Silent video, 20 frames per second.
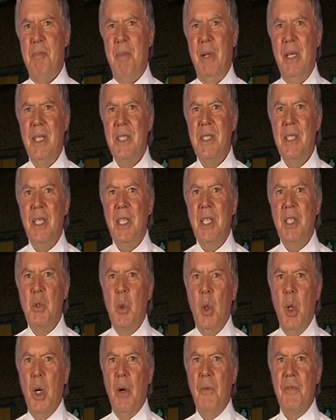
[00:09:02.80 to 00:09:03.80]

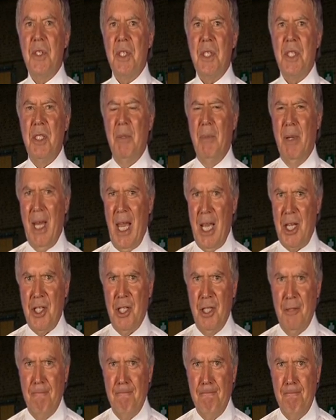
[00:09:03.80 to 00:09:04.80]
PC-12 system in
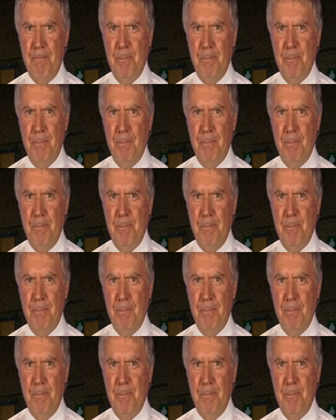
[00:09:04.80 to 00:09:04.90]
action.